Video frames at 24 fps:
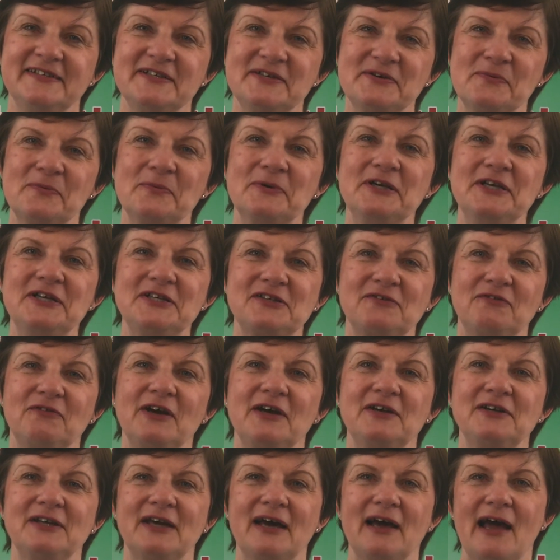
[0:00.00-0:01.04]
We need to
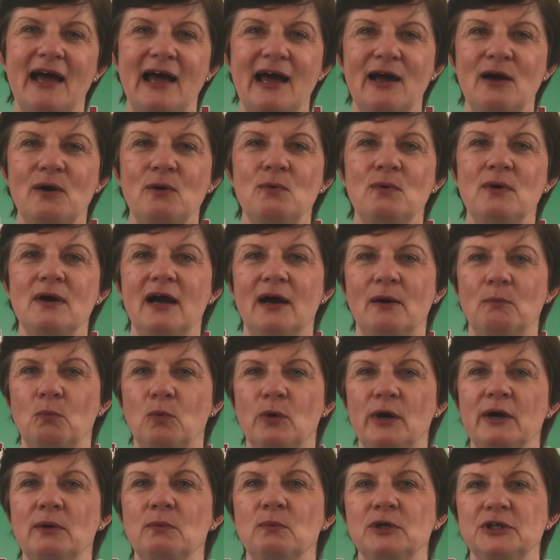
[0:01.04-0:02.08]
find out how and
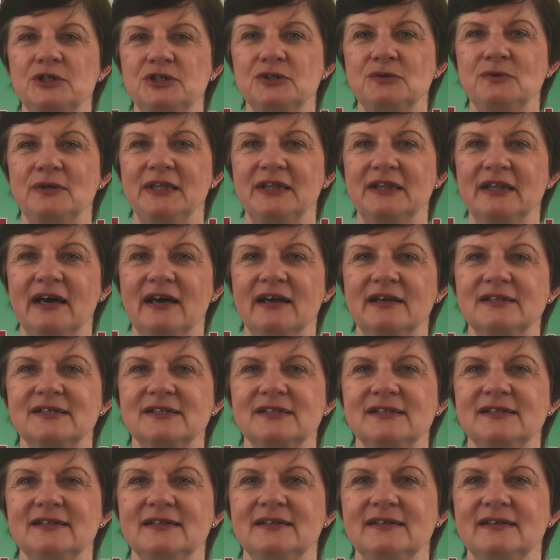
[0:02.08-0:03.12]
where we're doing
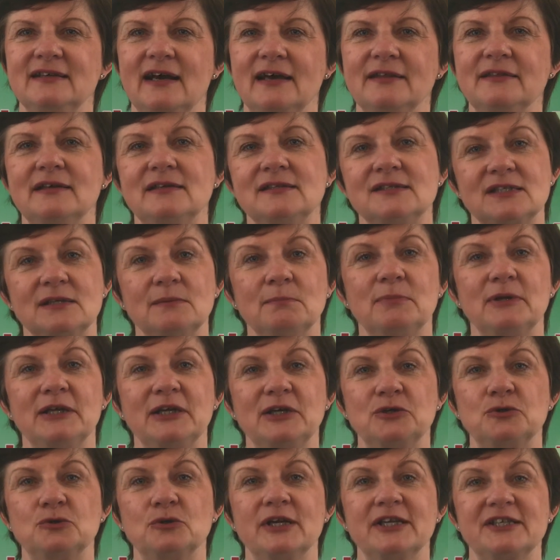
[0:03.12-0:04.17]
that, and then simply
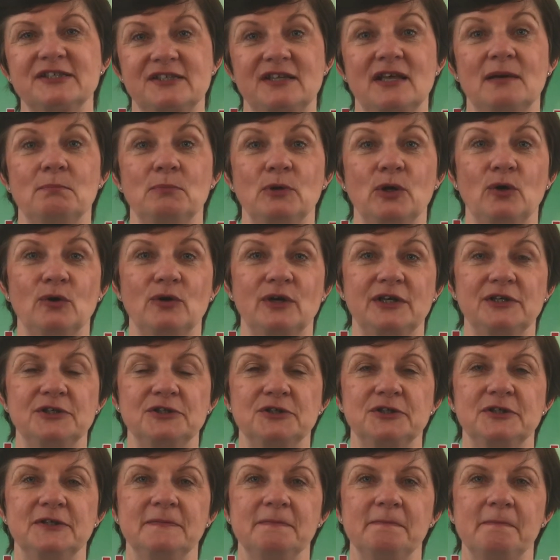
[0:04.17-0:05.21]
address that
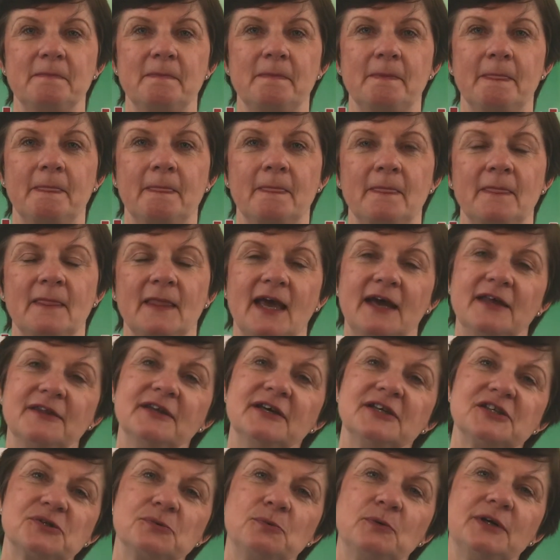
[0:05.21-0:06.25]
blockage. And
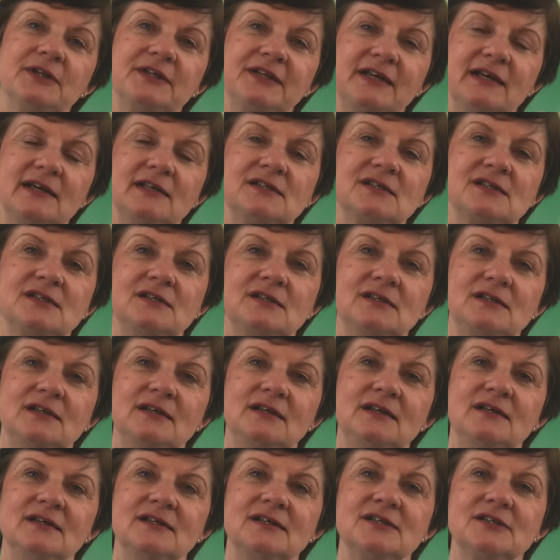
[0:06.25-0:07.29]
that's where the
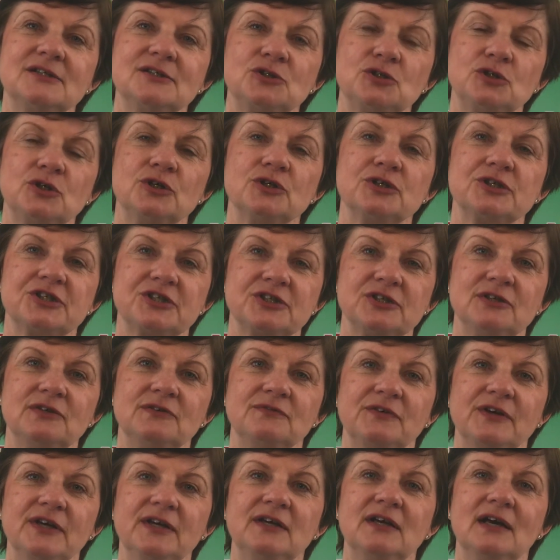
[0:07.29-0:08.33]
NCD Church
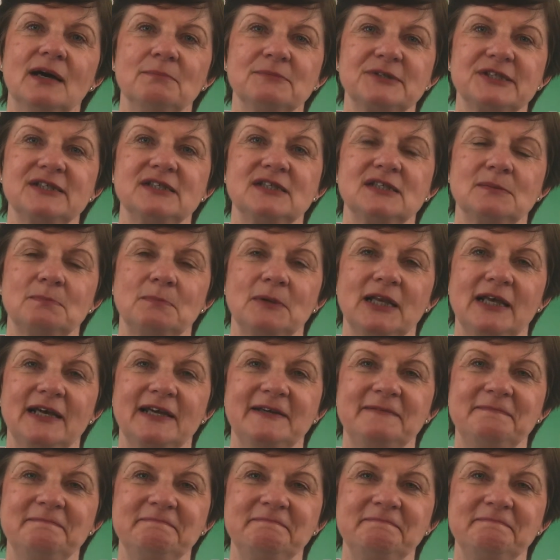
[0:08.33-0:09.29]
Survey comes into play.